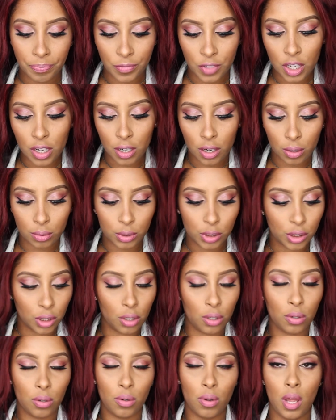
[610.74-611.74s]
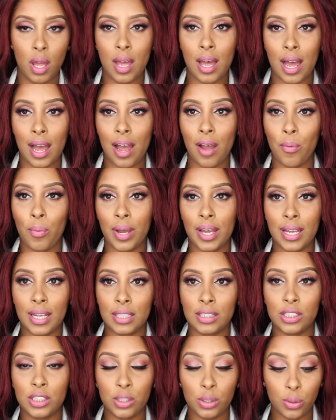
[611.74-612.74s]
you know, so I
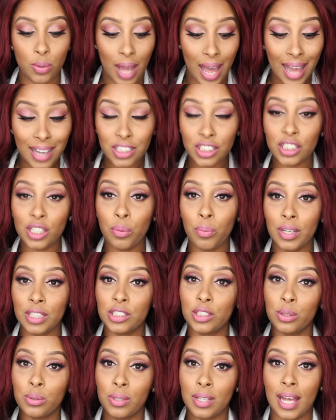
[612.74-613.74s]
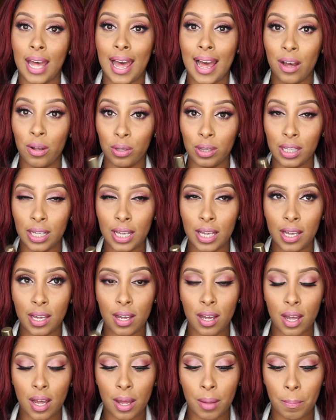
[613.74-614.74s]
actually went to the
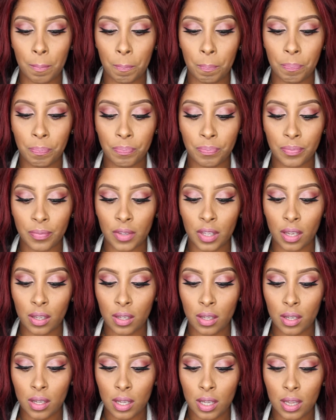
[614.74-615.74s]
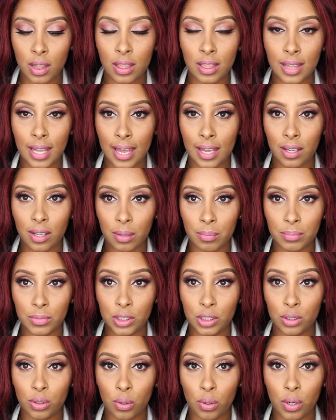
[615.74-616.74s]
outlet Lancome
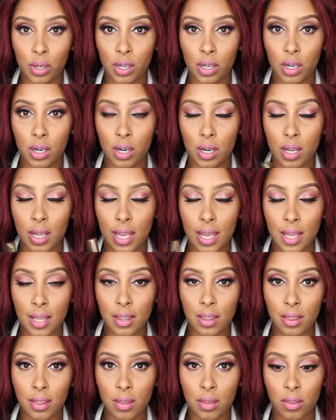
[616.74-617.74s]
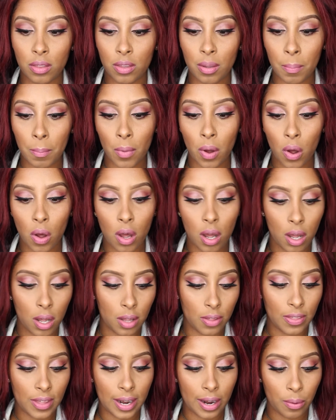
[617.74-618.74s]
store in the
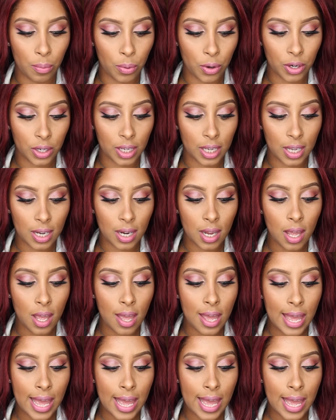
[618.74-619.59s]
mall that I work in,